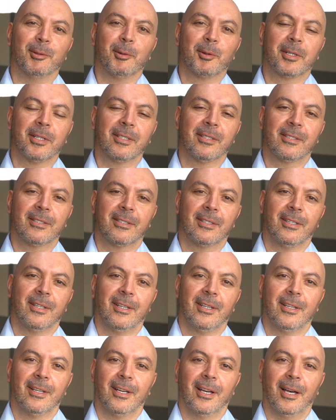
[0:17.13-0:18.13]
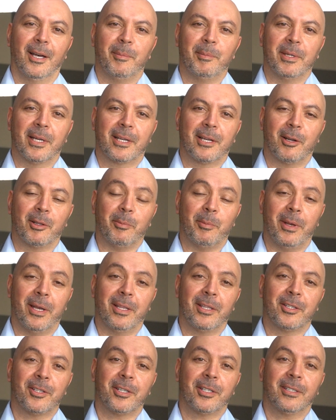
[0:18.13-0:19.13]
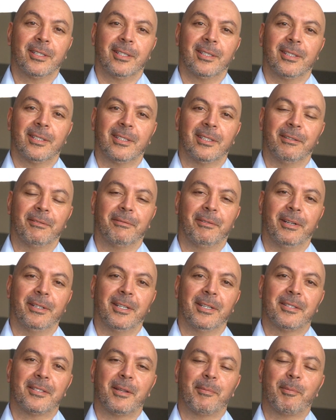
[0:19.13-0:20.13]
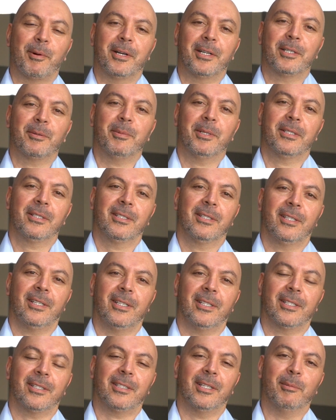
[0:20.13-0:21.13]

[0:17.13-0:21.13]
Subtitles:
Lucas. I'm an account manager at the finance department here at